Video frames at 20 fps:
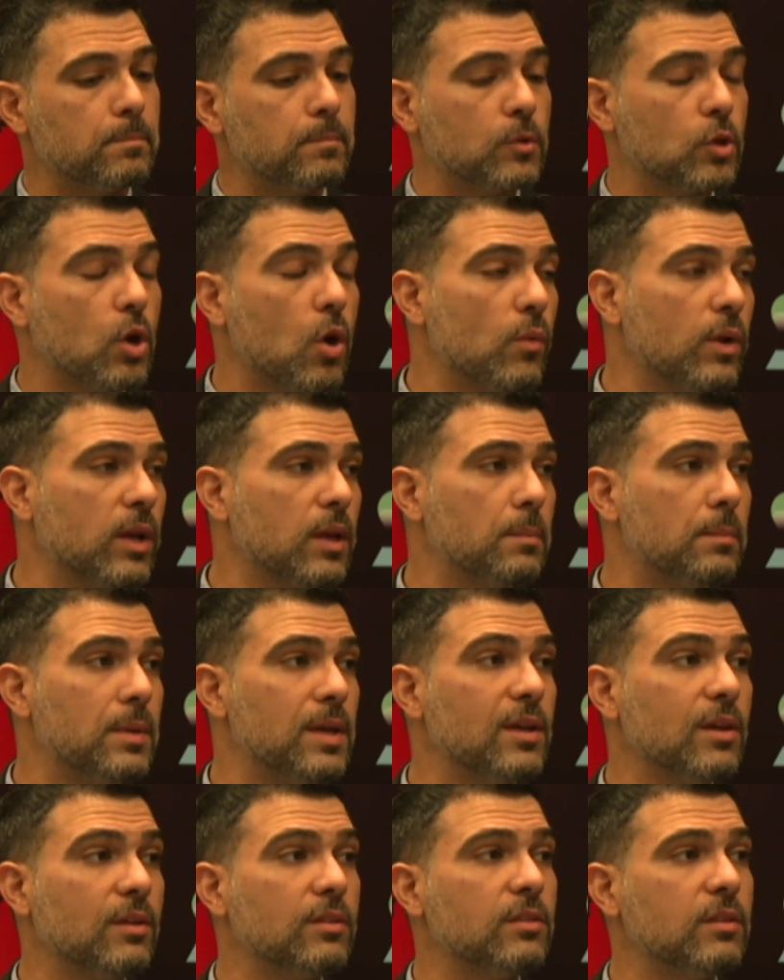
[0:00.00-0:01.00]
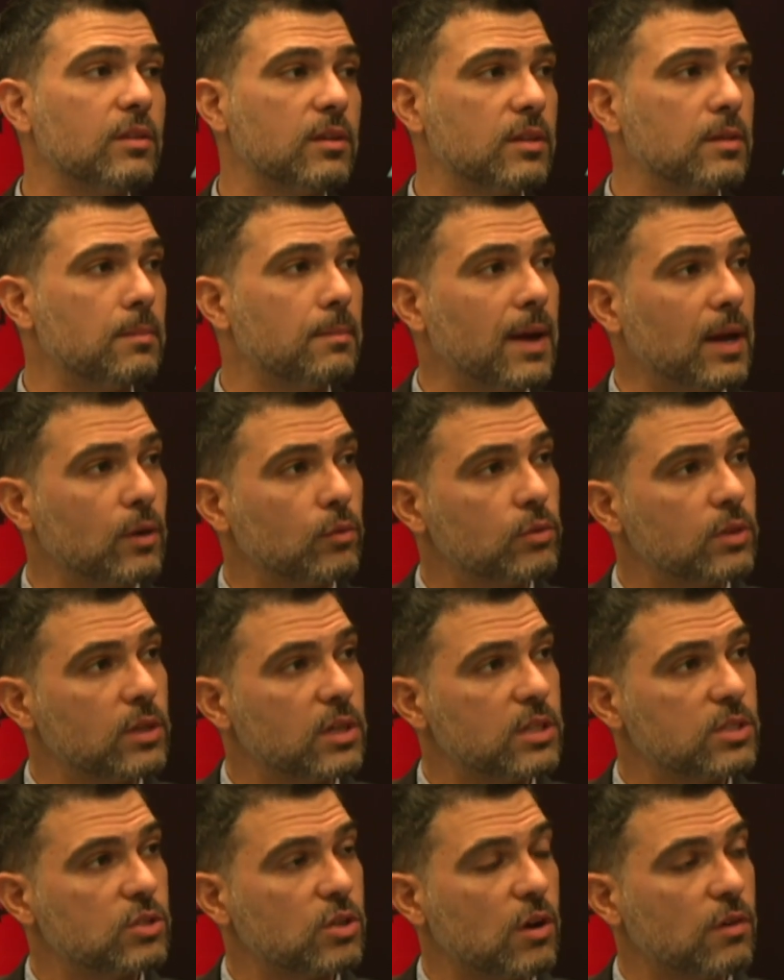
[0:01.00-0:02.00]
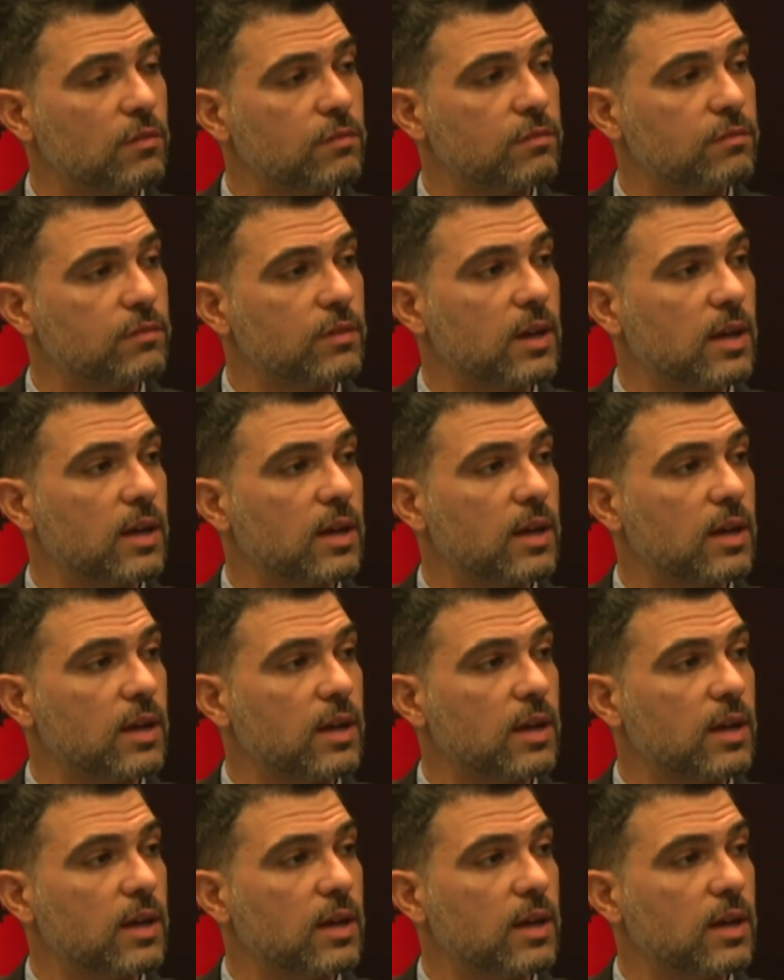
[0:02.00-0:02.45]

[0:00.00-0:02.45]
going beyond the boundaries of